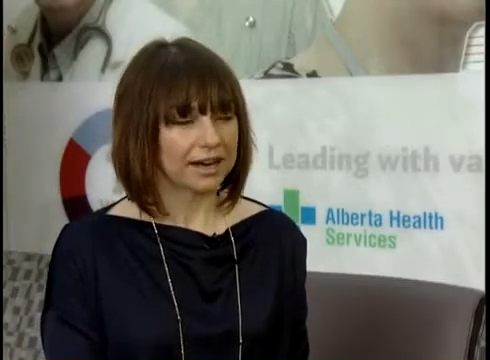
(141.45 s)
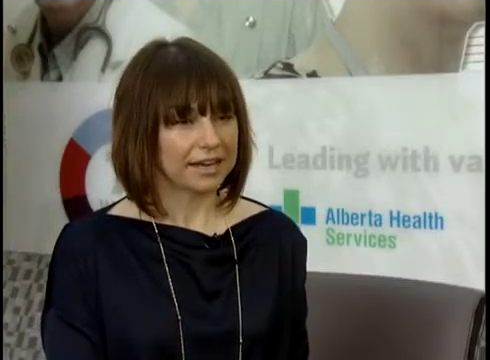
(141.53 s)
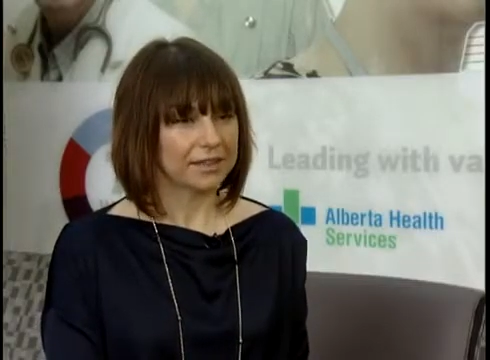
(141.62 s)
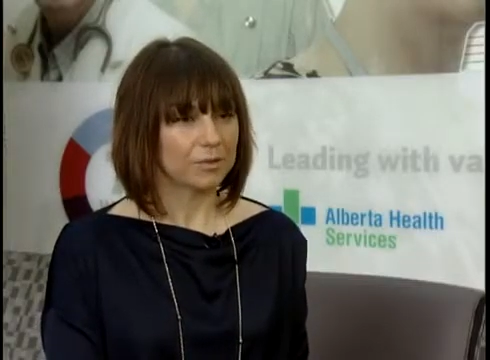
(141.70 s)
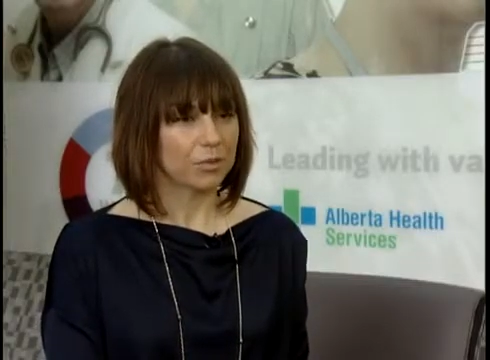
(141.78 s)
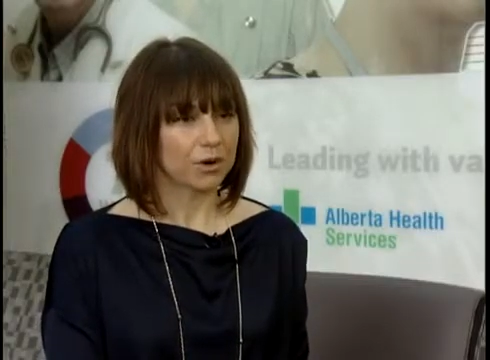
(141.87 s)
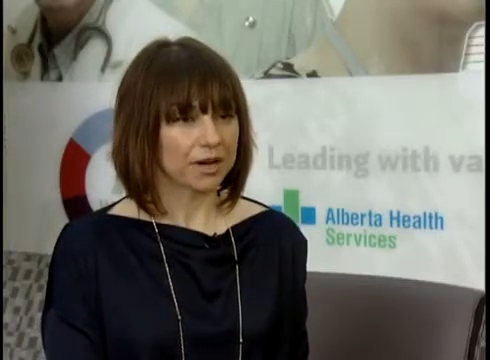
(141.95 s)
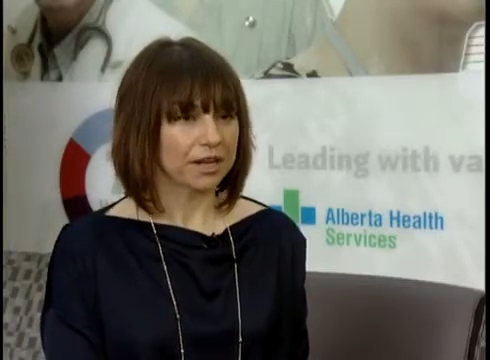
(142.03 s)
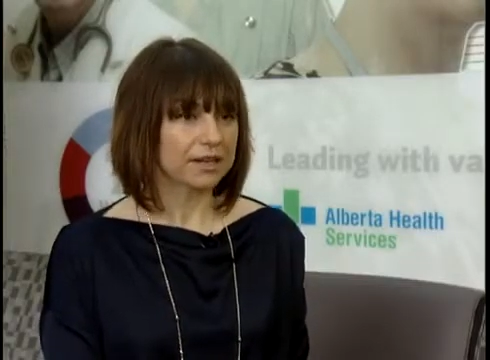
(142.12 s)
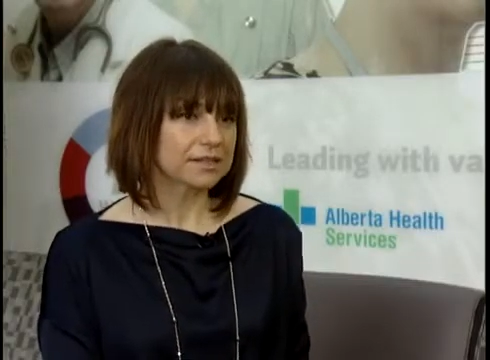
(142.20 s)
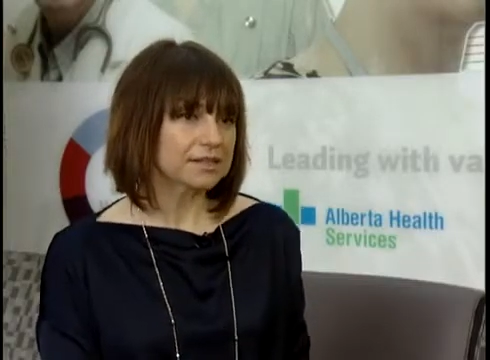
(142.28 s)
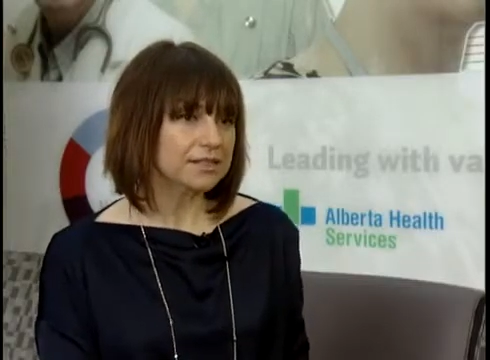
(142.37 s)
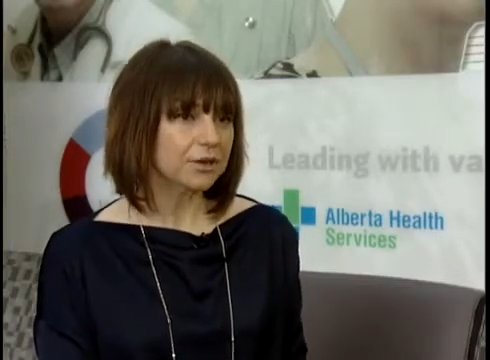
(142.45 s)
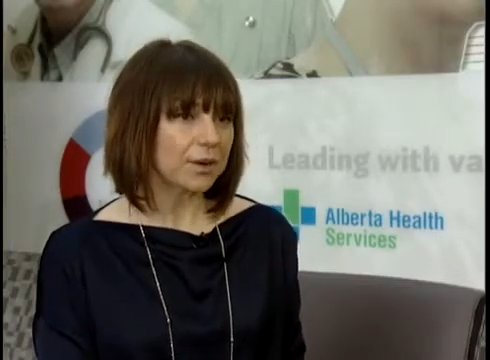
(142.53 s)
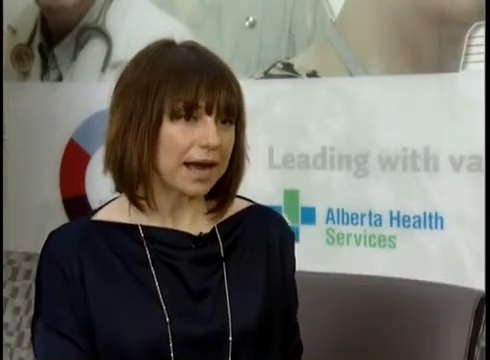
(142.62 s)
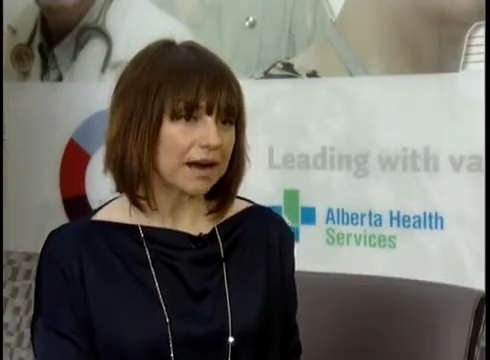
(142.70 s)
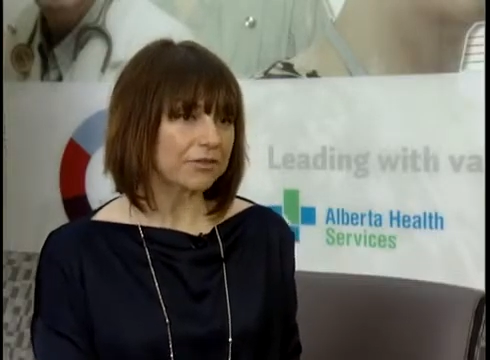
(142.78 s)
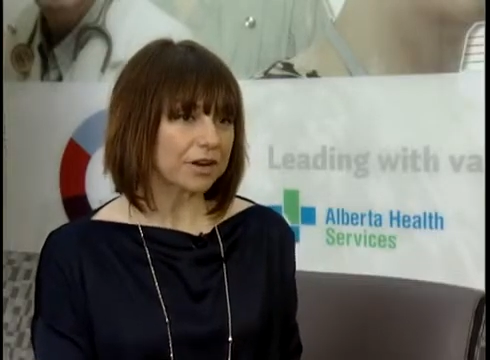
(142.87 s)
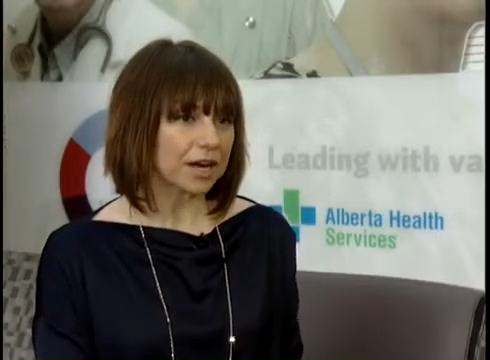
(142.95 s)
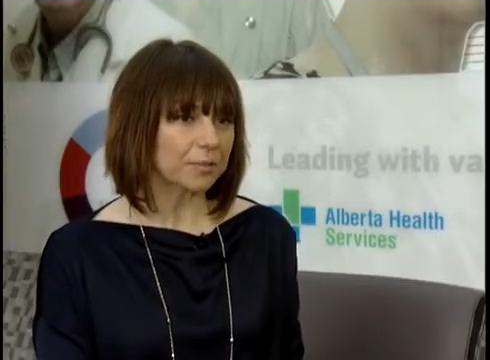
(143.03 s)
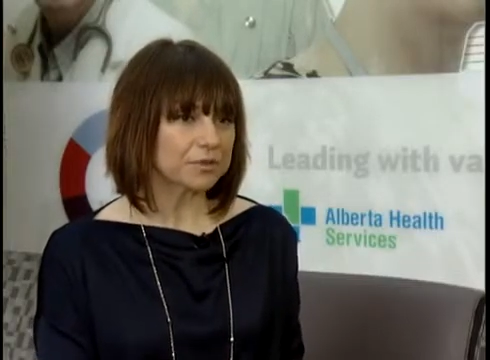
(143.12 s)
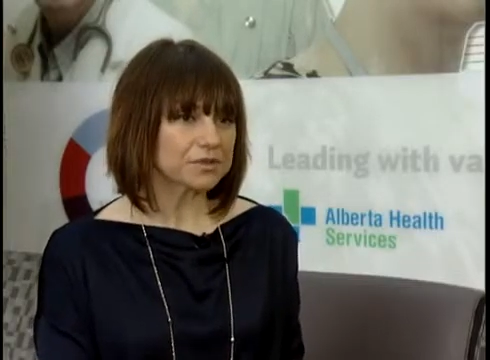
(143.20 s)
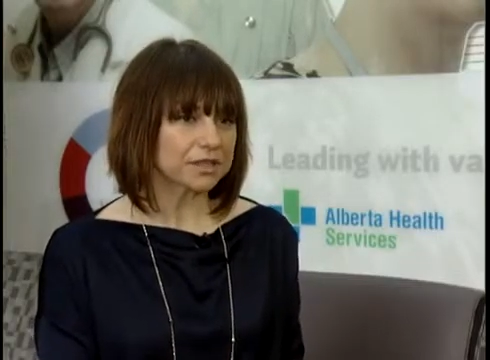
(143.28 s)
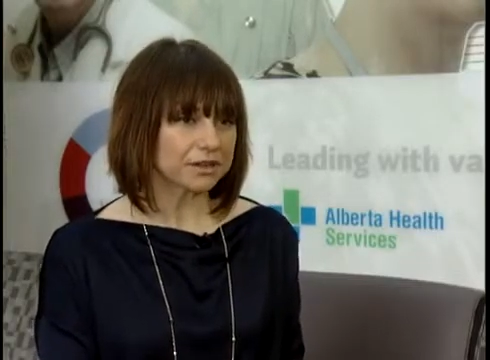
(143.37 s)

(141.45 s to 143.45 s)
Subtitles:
in the morning, because half a cup of